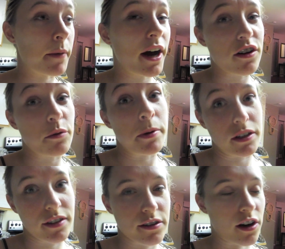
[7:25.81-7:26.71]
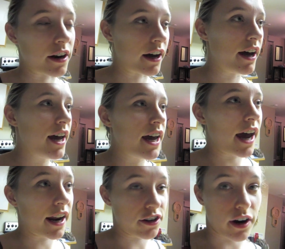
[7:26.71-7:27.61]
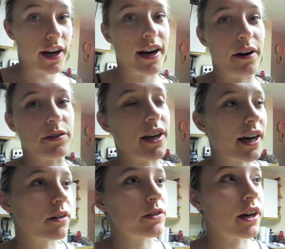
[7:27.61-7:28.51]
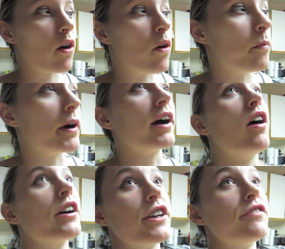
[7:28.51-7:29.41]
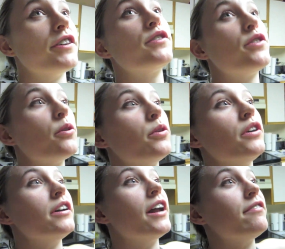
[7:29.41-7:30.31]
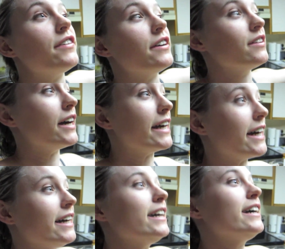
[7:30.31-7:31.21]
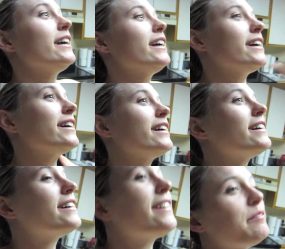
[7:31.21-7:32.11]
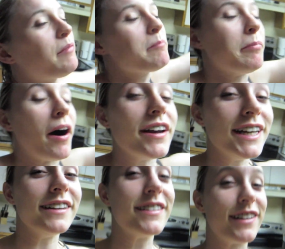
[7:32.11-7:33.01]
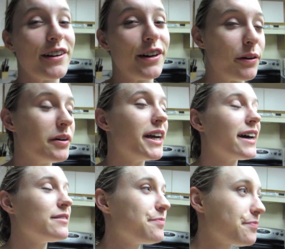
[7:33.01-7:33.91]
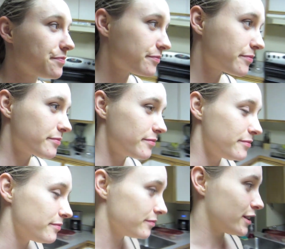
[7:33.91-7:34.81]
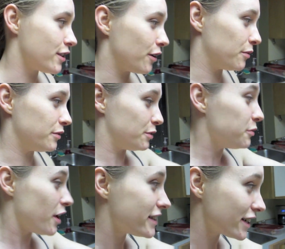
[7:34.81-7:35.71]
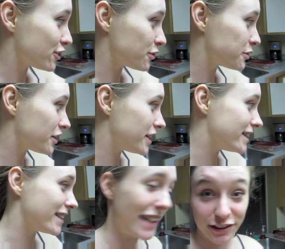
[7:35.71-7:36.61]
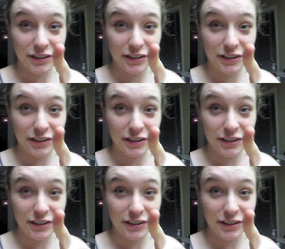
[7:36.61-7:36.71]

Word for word: My uncle built a sauna and I tried it out tonight and I was like, oh my gosh, I feel so good. I feel like uh, my body can start new again. So do not touch those cookies, Cassandra.